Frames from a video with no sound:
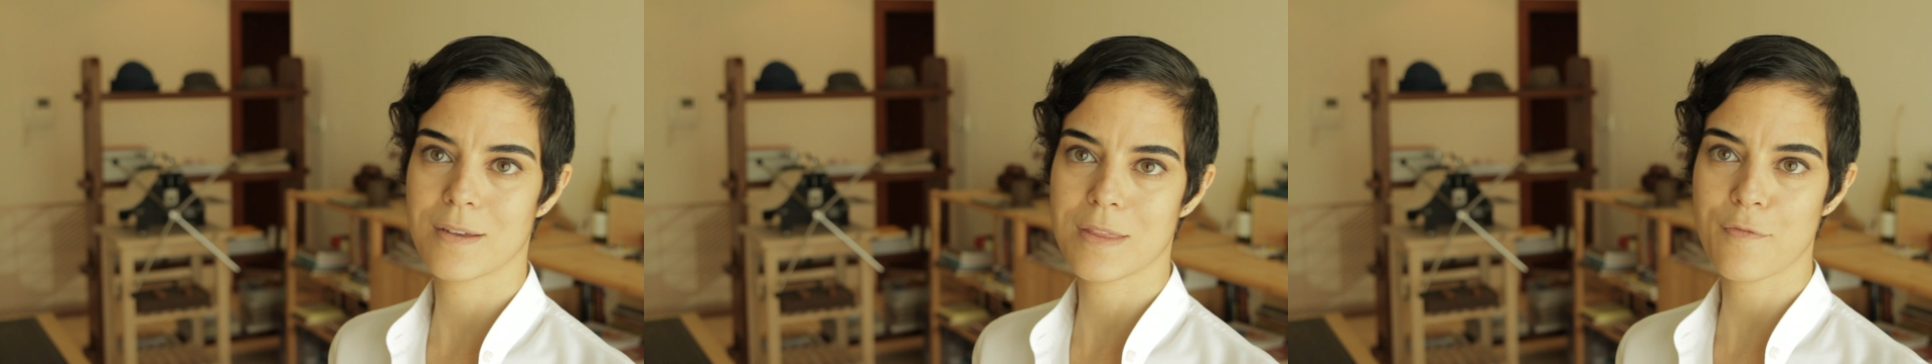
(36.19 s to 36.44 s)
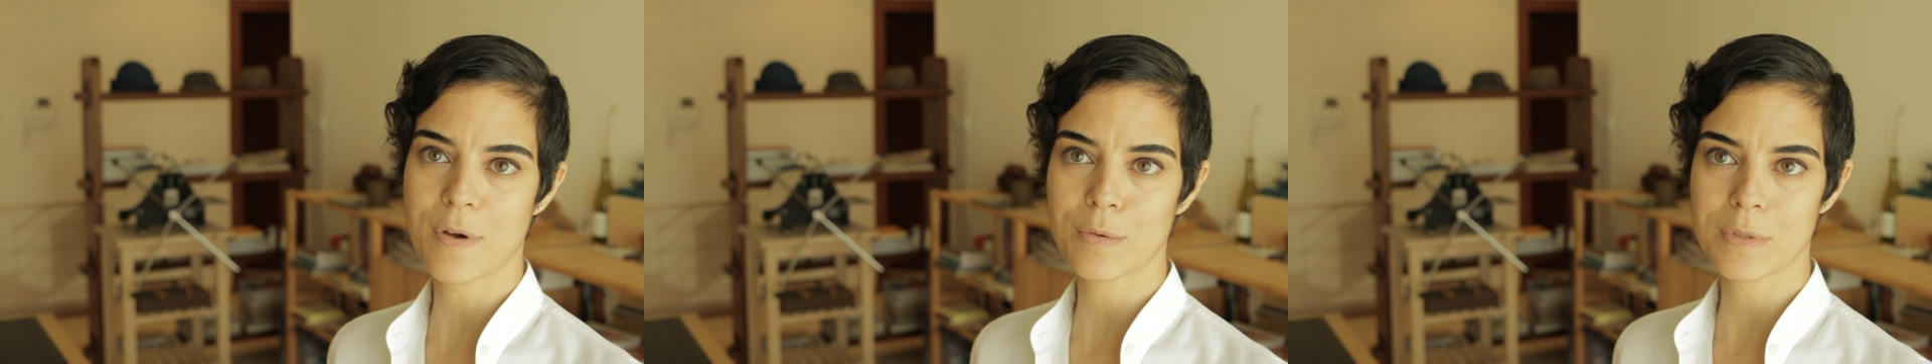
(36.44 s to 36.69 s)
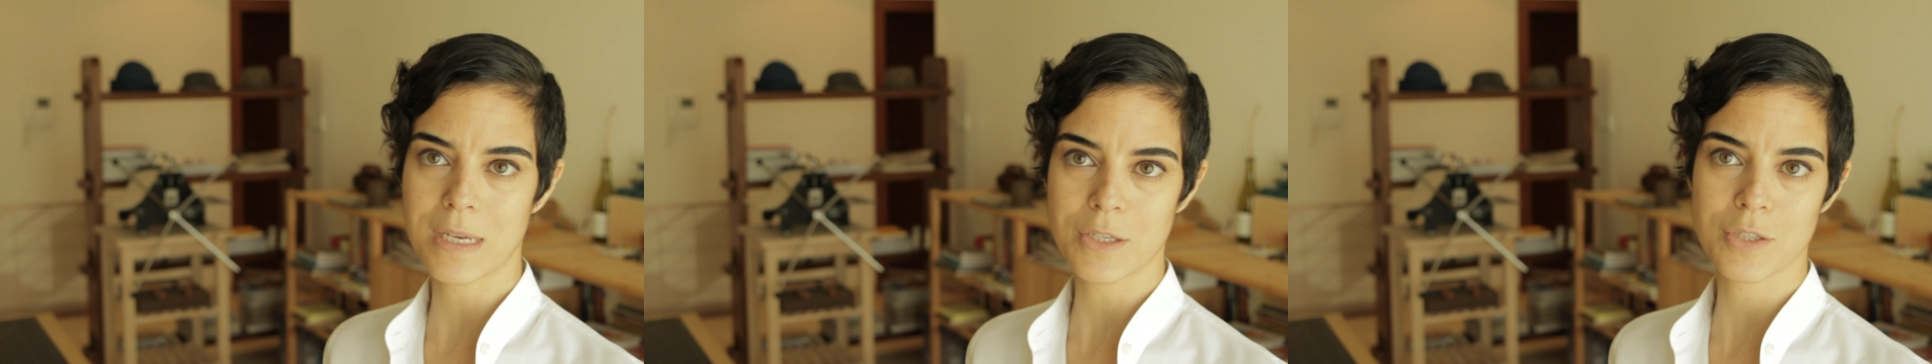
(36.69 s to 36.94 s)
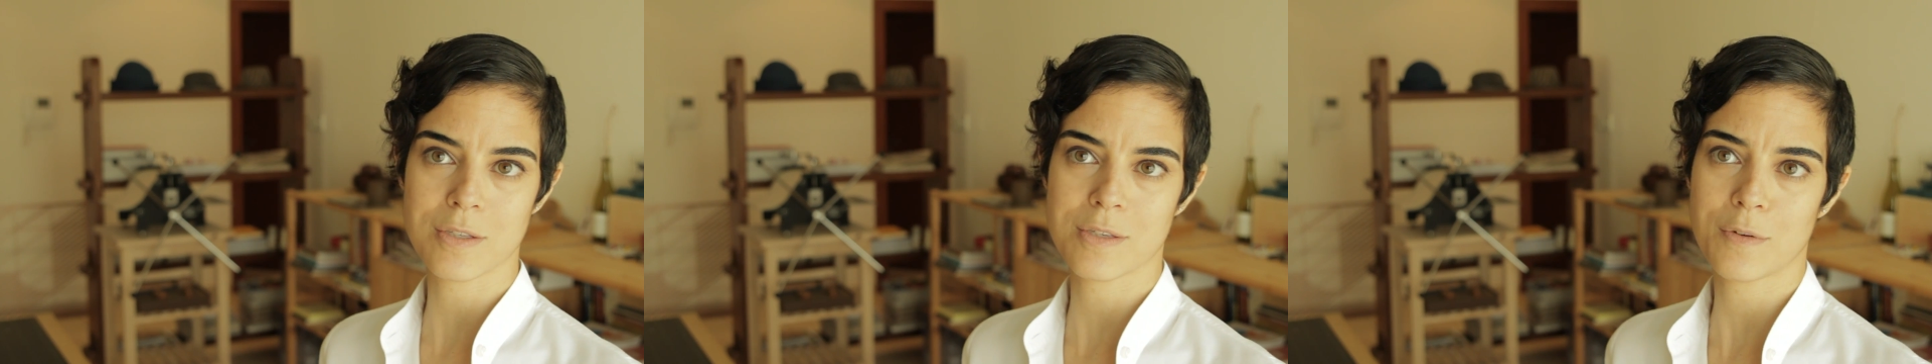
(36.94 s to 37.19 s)
the
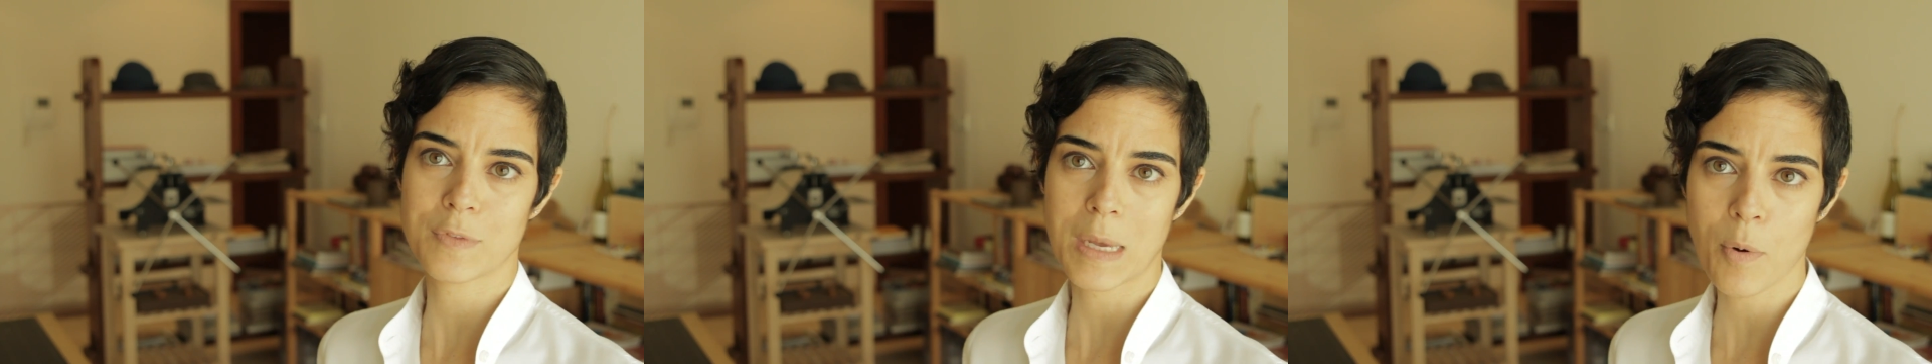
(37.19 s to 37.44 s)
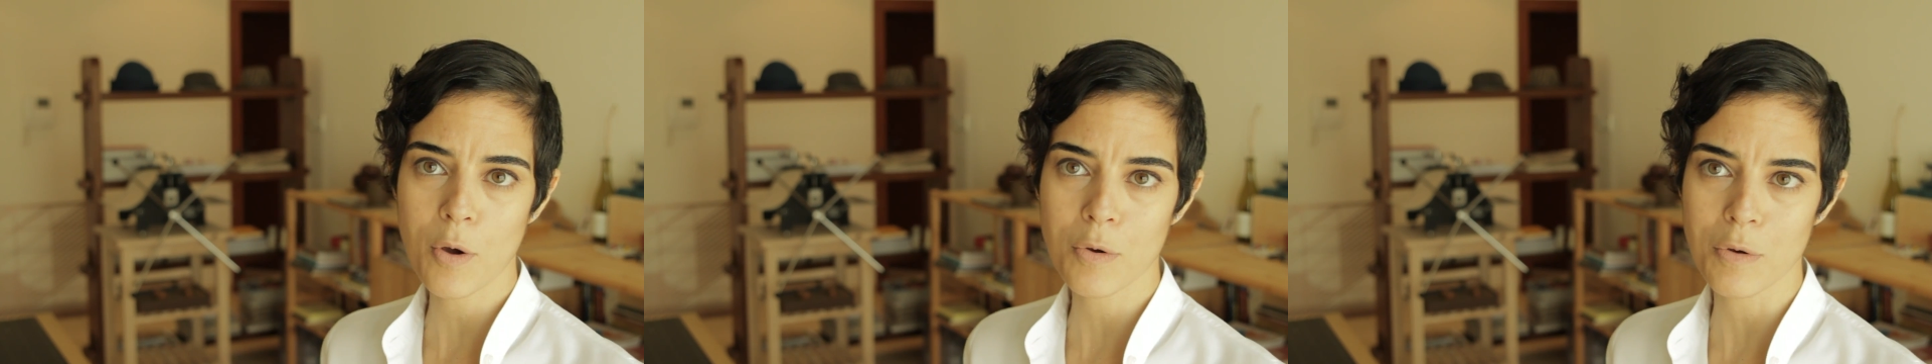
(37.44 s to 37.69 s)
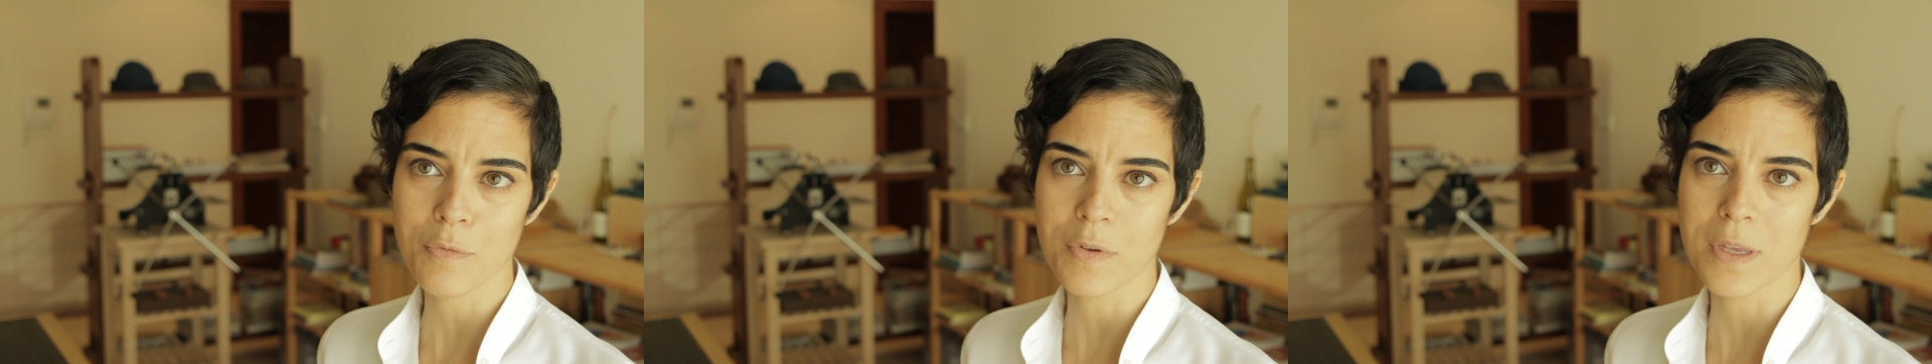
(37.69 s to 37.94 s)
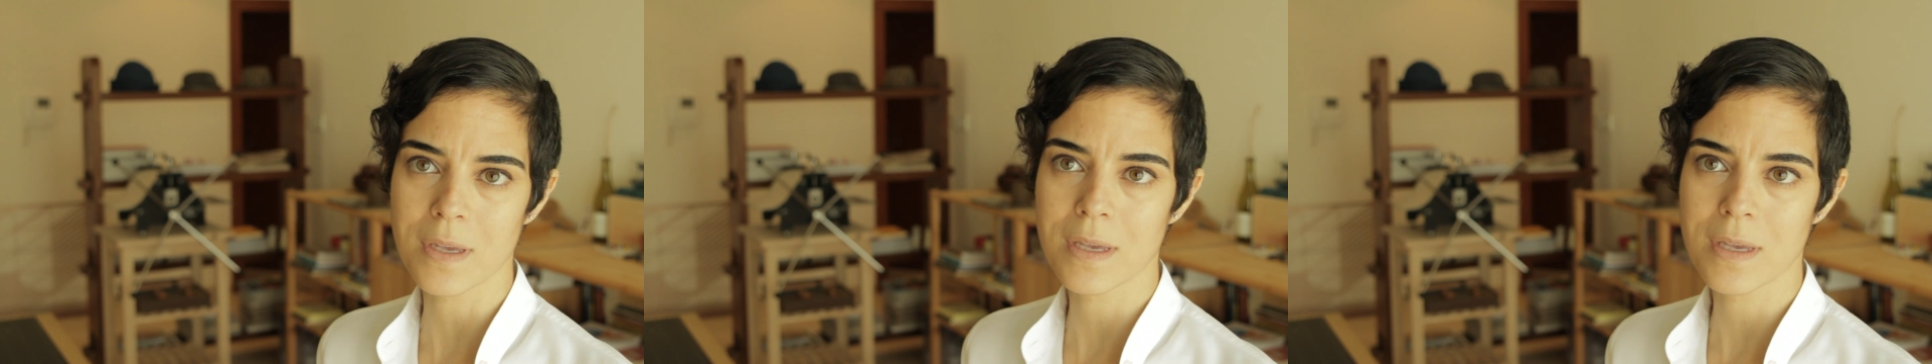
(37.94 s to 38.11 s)
foundations of typography.